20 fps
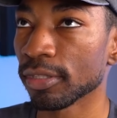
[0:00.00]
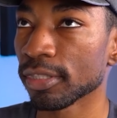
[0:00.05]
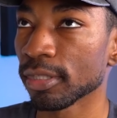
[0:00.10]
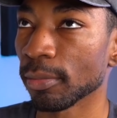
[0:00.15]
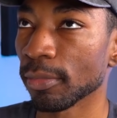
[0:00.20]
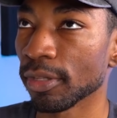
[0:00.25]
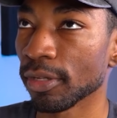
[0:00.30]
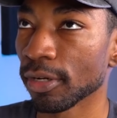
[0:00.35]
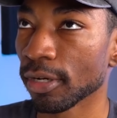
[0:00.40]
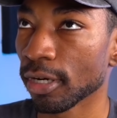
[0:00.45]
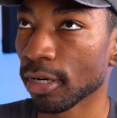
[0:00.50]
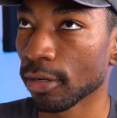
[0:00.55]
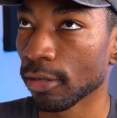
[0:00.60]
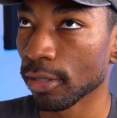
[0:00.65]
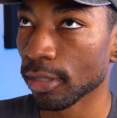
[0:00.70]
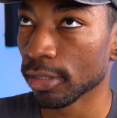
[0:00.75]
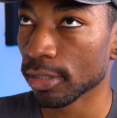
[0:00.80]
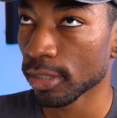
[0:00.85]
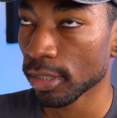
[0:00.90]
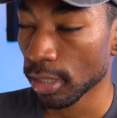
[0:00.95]
some of their
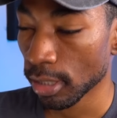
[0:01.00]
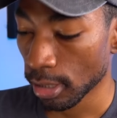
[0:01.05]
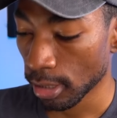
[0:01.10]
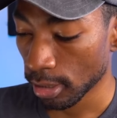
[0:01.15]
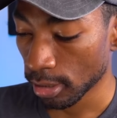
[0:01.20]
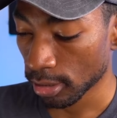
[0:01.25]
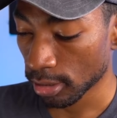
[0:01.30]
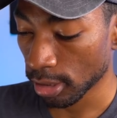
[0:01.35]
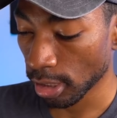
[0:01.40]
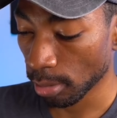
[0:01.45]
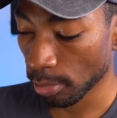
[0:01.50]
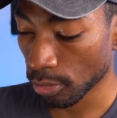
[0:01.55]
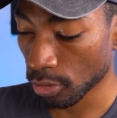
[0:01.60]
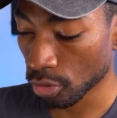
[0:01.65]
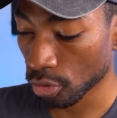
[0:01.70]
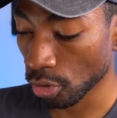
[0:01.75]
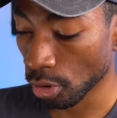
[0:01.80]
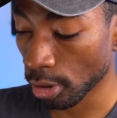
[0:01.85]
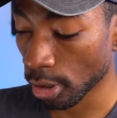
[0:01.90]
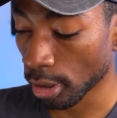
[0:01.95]
cards. Saber
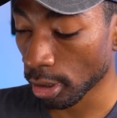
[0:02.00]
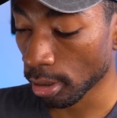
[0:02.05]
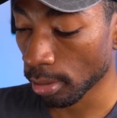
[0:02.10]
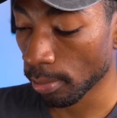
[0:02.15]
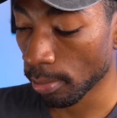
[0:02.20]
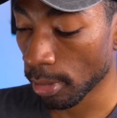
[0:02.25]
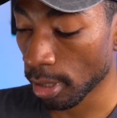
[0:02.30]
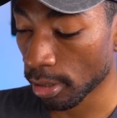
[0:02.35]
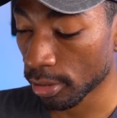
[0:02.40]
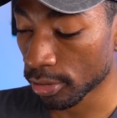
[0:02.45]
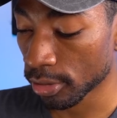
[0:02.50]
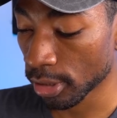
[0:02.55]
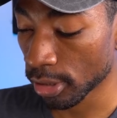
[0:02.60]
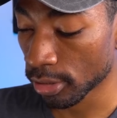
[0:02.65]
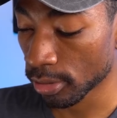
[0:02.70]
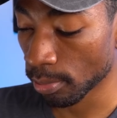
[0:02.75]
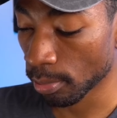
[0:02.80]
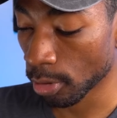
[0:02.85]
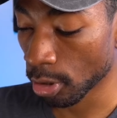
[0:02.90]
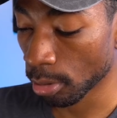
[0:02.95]
Shark,
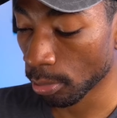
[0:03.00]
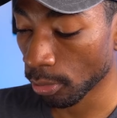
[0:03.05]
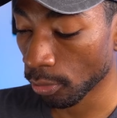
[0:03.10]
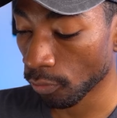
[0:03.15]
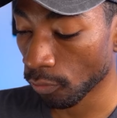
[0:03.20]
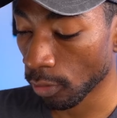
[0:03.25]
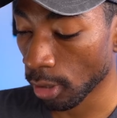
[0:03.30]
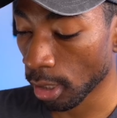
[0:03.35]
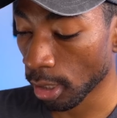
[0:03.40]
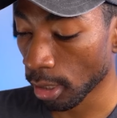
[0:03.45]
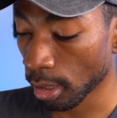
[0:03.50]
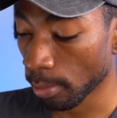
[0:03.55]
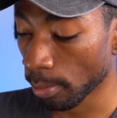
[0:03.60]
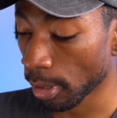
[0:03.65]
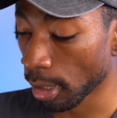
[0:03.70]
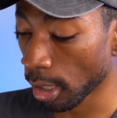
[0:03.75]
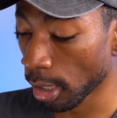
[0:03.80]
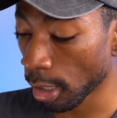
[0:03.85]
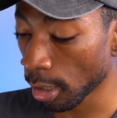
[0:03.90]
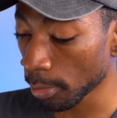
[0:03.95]
Marincess Marbled Rock,
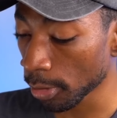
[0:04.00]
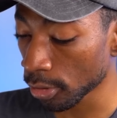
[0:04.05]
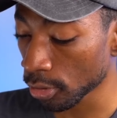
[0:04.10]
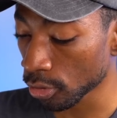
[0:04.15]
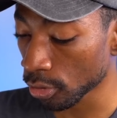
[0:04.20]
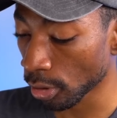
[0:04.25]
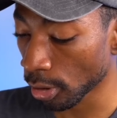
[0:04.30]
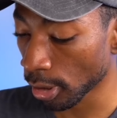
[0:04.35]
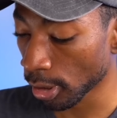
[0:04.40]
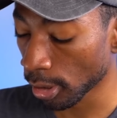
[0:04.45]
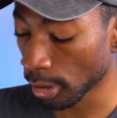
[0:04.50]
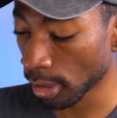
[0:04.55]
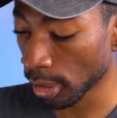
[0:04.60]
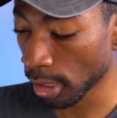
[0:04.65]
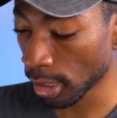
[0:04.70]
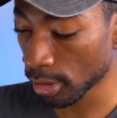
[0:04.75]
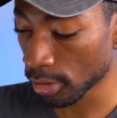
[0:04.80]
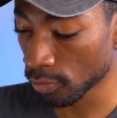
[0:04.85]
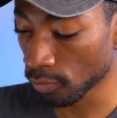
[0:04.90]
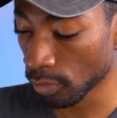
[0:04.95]
Bahamut Shark, a
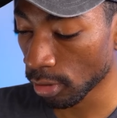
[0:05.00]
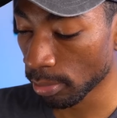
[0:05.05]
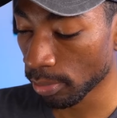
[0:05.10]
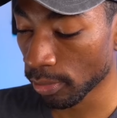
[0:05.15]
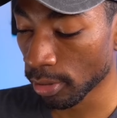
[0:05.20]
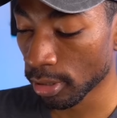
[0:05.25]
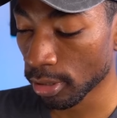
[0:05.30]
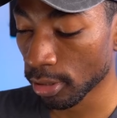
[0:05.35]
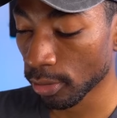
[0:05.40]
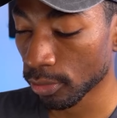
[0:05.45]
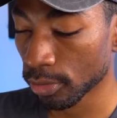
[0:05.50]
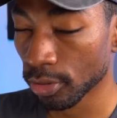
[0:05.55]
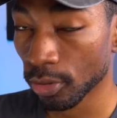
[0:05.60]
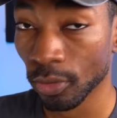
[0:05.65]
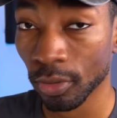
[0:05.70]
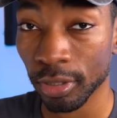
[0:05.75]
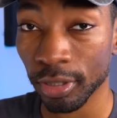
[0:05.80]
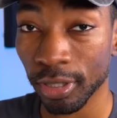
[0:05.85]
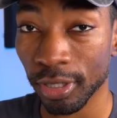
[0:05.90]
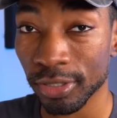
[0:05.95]
nice reprint, though
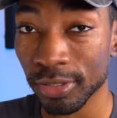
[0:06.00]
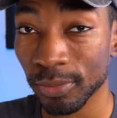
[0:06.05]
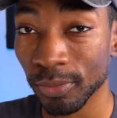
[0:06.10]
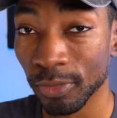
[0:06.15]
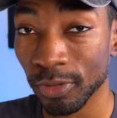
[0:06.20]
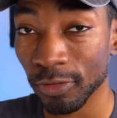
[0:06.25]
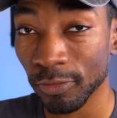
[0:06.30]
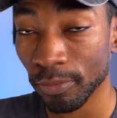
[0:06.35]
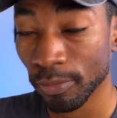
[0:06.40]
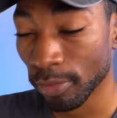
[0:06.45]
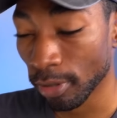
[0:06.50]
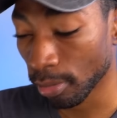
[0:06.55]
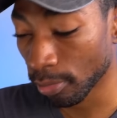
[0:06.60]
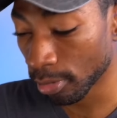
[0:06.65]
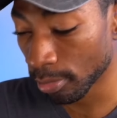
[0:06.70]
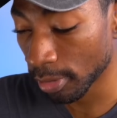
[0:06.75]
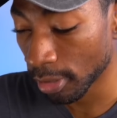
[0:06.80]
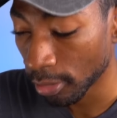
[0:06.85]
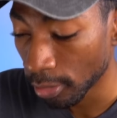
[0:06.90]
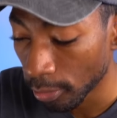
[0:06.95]
totally awesome, would have
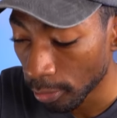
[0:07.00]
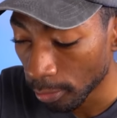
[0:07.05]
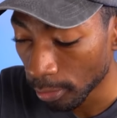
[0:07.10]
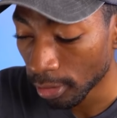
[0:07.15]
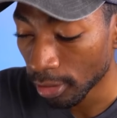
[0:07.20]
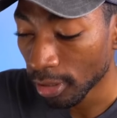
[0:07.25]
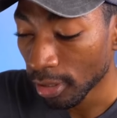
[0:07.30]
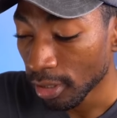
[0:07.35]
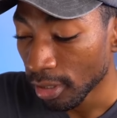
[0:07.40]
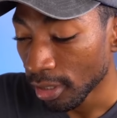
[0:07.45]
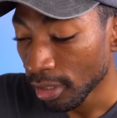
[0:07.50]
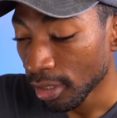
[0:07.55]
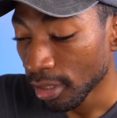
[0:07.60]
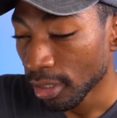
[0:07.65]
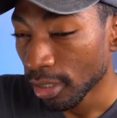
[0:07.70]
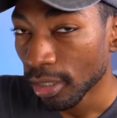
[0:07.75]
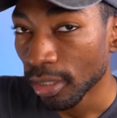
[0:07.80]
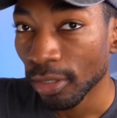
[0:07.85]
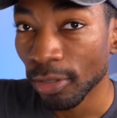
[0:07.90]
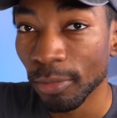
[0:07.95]
probably been a little
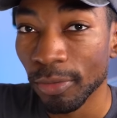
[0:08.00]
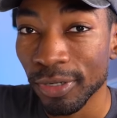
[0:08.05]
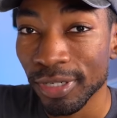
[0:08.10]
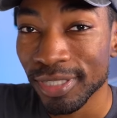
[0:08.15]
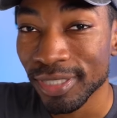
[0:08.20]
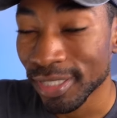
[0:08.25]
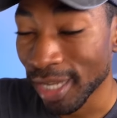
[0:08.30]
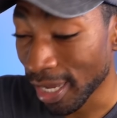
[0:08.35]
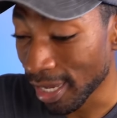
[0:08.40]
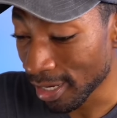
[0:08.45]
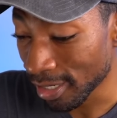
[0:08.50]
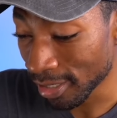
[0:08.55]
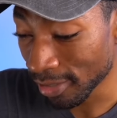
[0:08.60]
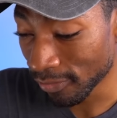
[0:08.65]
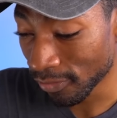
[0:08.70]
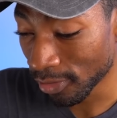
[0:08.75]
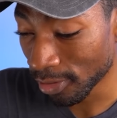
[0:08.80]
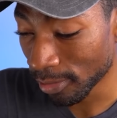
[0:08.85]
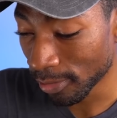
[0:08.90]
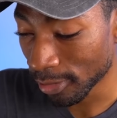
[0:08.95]
more
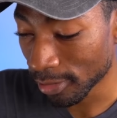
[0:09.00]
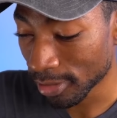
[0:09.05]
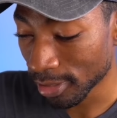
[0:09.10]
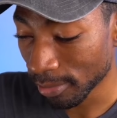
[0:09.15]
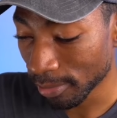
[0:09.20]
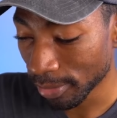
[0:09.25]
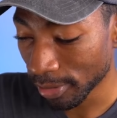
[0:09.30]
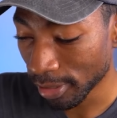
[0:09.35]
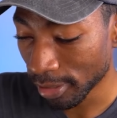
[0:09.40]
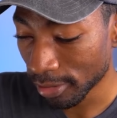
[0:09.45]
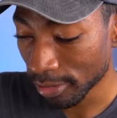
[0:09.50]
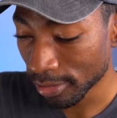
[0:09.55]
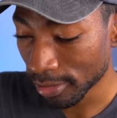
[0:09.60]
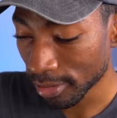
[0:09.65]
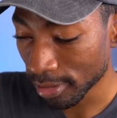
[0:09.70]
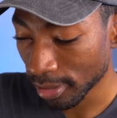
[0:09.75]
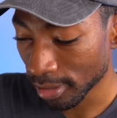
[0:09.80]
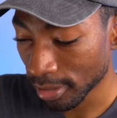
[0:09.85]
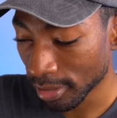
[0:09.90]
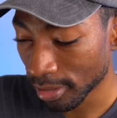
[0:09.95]
exciting for some
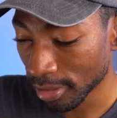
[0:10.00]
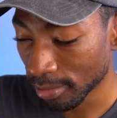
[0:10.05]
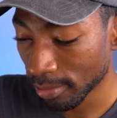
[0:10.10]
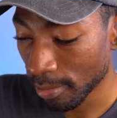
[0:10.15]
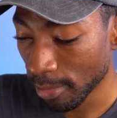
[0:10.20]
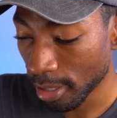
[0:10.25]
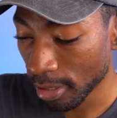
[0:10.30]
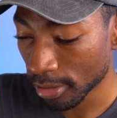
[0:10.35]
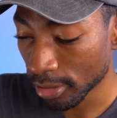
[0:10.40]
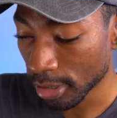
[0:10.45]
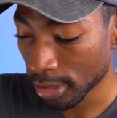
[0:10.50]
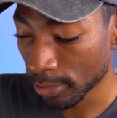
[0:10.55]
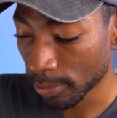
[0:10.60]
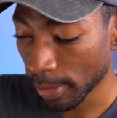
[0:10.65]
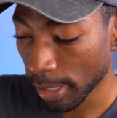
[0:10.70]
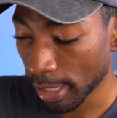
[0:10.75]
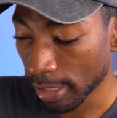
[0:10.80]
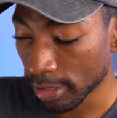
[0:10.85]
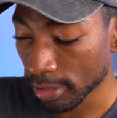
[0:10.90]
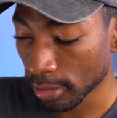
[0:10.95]
players. Marincess
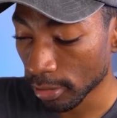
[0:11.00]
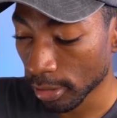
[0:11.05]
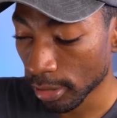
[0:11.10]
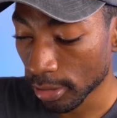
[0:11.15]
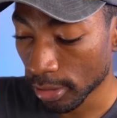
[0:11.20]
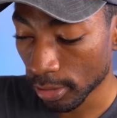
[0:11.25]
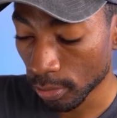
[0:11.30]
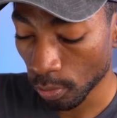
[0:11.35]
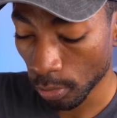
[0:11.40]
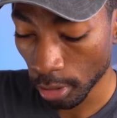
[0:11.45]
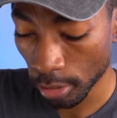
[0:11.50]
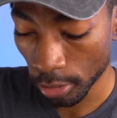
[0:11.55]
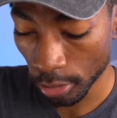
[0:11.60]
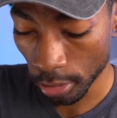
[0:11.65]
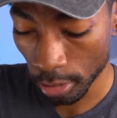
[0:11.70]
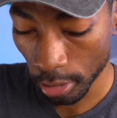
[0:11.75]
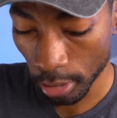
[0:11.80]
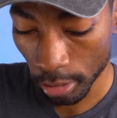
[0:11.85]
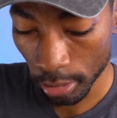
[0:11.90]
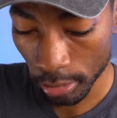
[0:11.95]
Pascalis
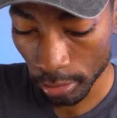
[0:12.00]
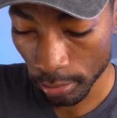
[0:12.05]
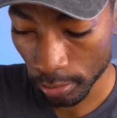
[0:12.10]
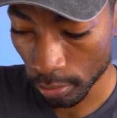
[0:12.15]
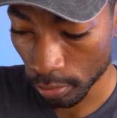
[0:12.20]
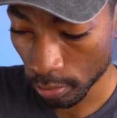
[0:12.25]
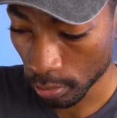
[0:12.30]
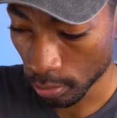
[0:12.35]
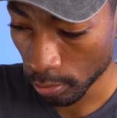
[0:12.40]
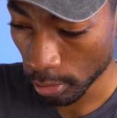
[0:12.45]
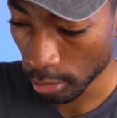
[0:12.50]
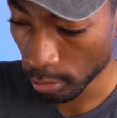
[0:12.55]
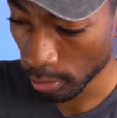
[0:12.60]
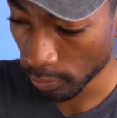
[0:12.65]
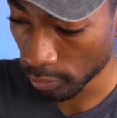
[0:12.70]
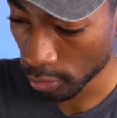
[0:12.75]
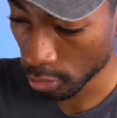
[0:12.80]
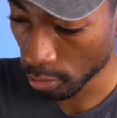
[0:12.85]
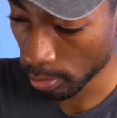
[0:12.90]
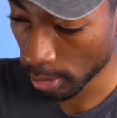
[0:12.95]
Wonderheart. Wait, do we
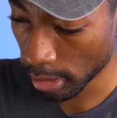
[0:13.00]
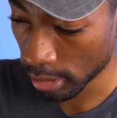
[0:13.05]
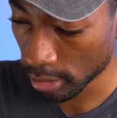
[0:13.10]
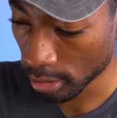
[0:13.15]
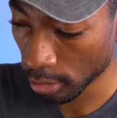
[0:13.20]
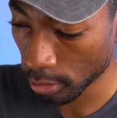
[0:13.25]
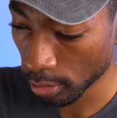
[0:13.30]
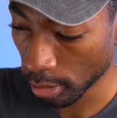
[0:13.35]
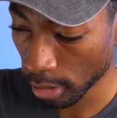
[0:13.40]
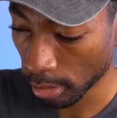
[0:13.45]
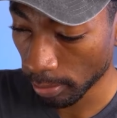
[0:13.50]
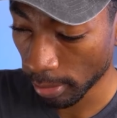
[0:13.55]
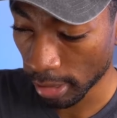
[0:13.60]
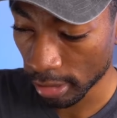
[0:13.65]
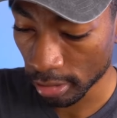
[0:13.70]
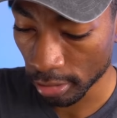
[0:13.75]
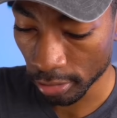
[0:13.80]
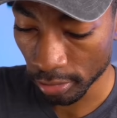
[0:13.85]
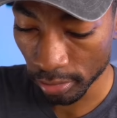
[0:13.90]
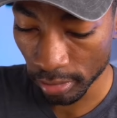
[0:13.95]
have two Pascalis? Oh, okay,
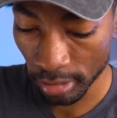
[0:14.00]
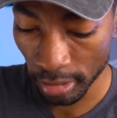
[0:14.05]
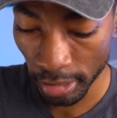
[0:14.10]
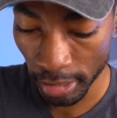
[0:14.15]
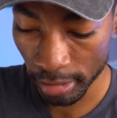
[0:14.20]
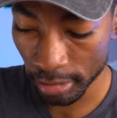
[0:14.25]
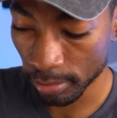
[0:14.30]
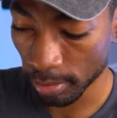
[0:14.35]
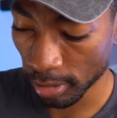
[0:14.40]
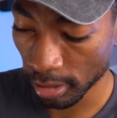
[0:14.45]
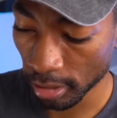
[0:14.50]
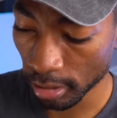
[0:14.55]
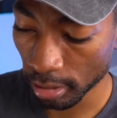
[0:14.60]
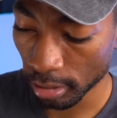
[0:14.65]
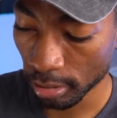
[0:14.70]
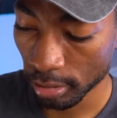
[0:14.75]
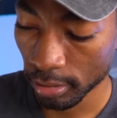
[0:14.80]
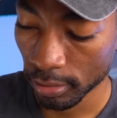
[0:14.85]
Pascalis is the last pack.